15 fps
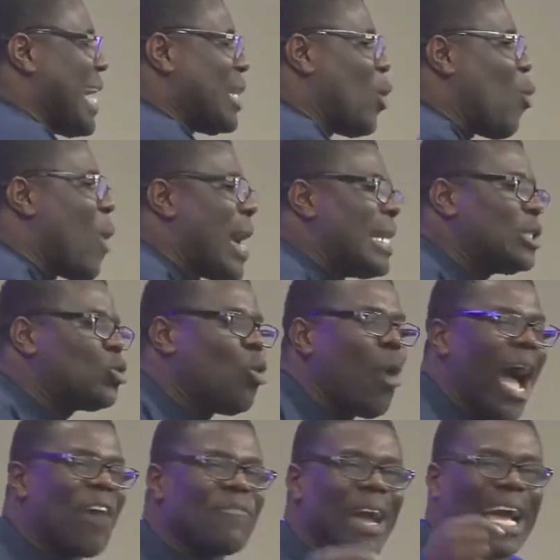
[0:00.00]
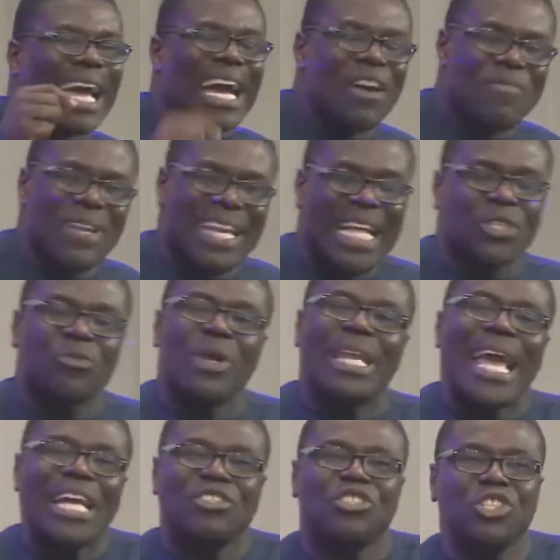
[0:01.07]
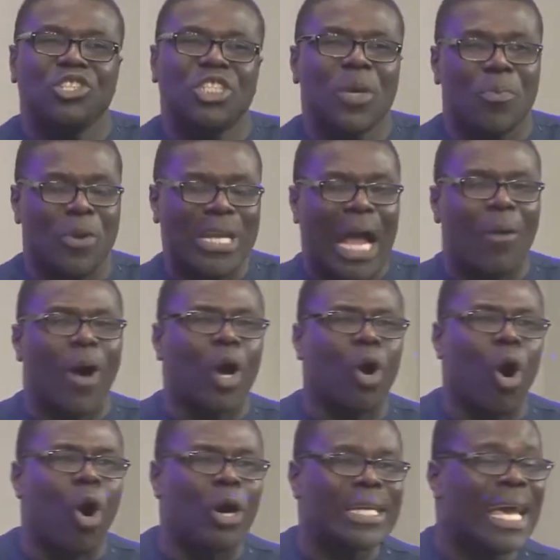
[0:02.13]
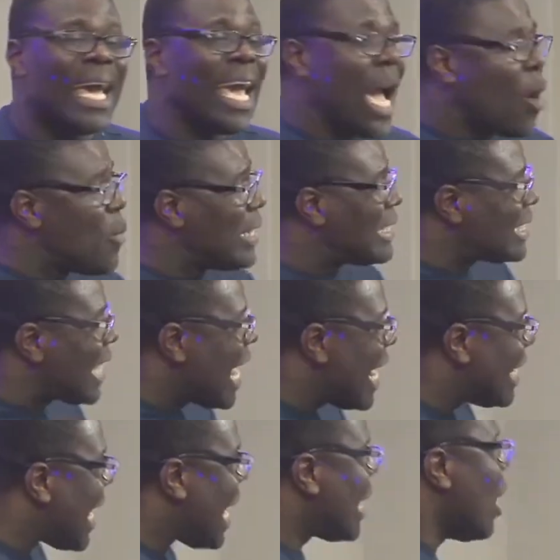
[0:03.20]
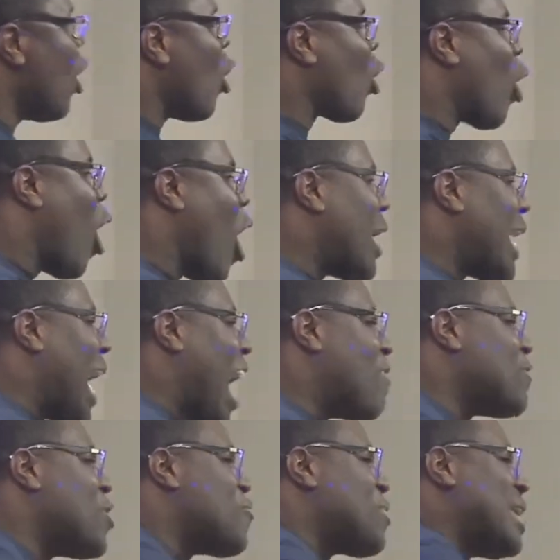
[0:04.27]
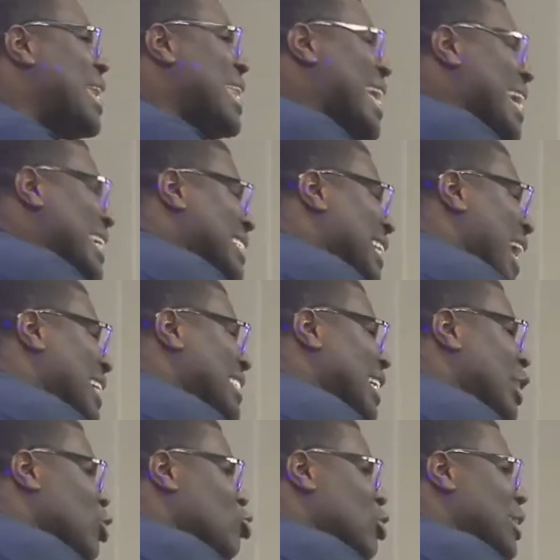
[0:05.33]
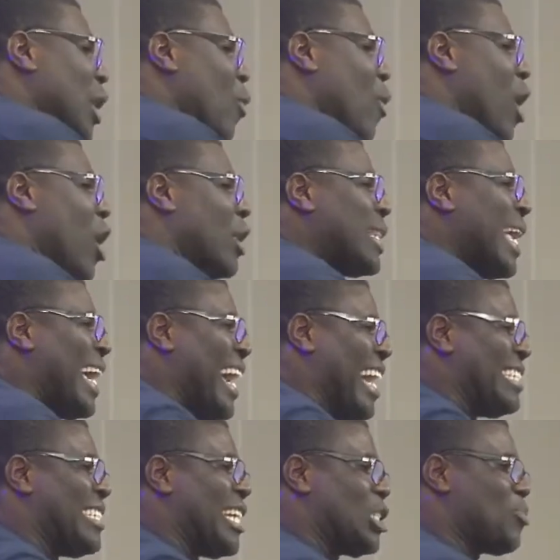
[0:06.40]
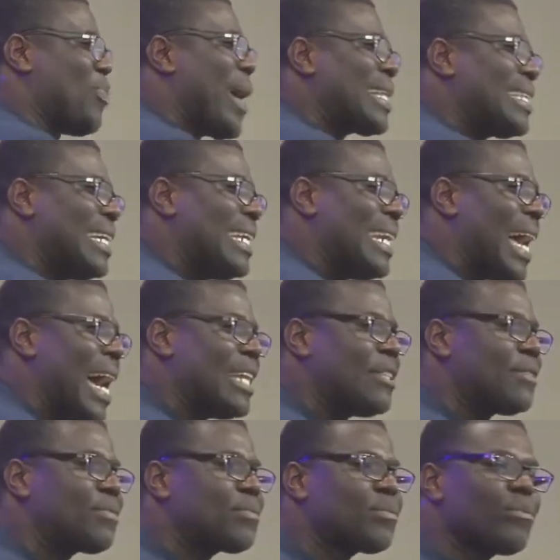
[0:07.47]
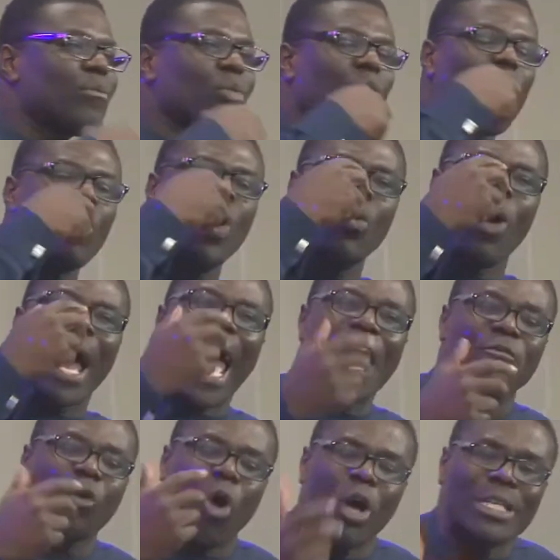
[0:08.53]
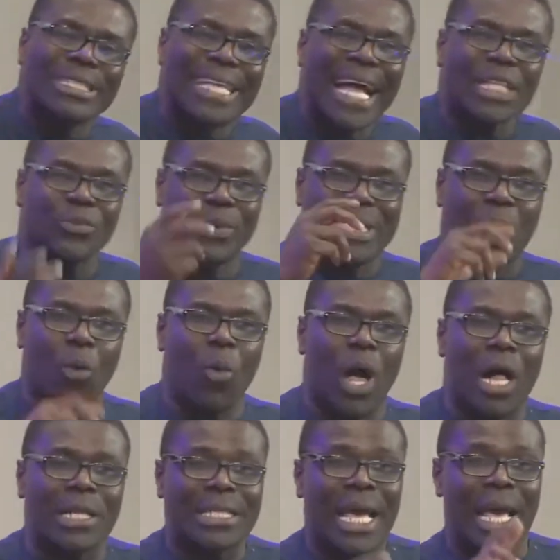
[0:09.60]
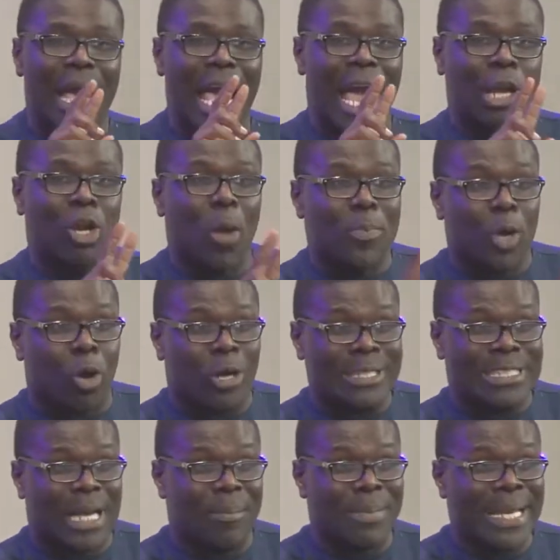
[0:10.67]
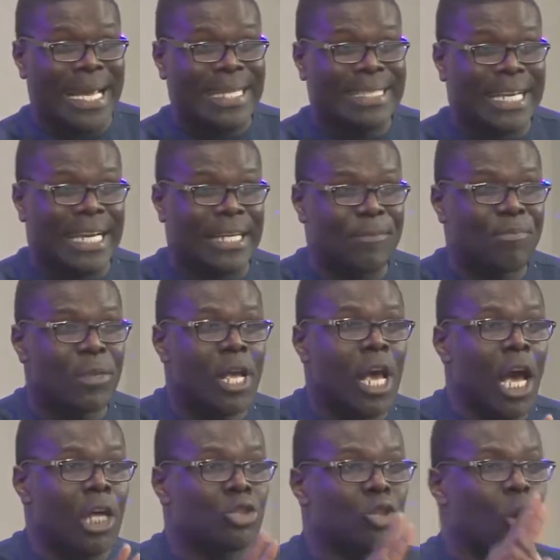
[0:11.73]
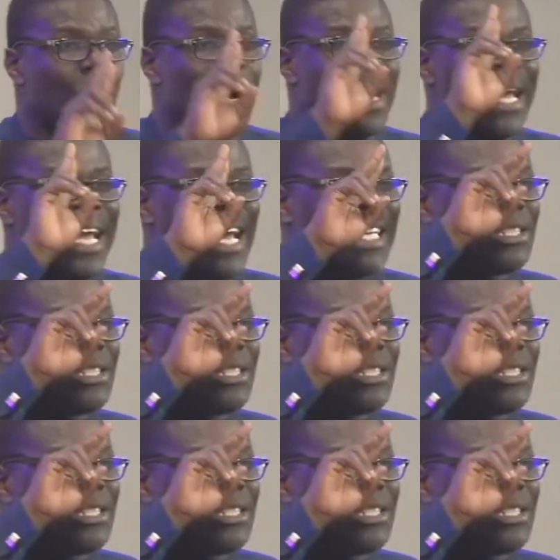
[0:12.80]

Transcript: ones who have a covenant relationship with our God. And we said that God, having released us into the world, is expecting that we will have contact with the world and not be contaminated. And so he is